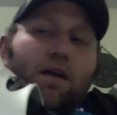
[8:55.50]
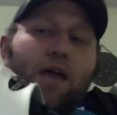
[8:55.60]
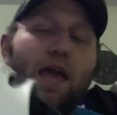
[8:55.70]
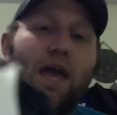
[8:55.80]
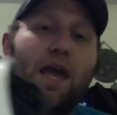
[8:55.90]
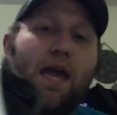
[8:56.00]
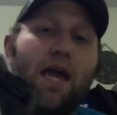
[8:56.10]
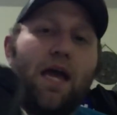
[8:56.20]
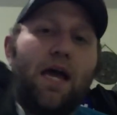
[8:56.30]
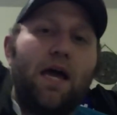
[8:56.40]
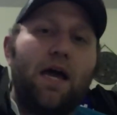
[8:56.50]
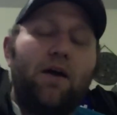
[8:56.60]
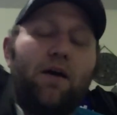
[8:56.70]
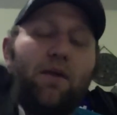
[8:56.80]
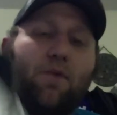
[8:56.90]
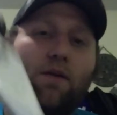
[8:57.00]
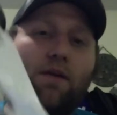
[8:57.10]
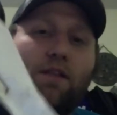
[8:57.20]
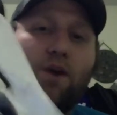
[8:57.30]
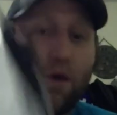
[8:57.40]

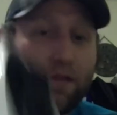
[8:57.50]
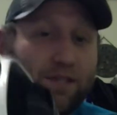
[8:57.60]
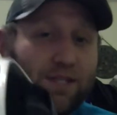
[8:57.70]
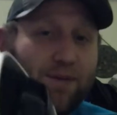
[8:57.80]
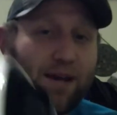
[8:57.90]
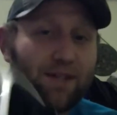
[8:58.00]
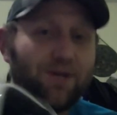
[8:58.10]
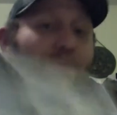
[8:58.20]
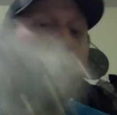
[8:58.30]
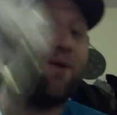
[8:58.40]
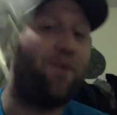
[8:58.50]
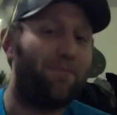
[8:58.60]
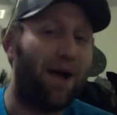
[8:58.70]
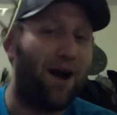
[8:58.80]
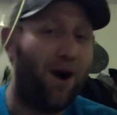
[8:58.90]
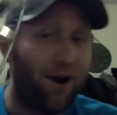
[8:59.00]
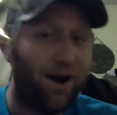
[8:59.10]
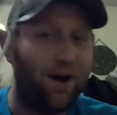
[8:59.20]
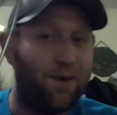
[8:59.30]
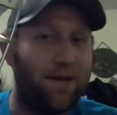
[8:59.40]
I don't want the CPXR, but I want my
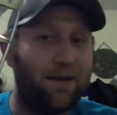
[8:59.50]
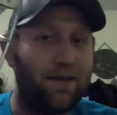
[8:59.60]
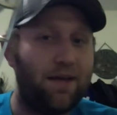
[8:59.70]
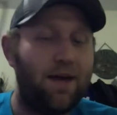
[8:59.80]
R helmet,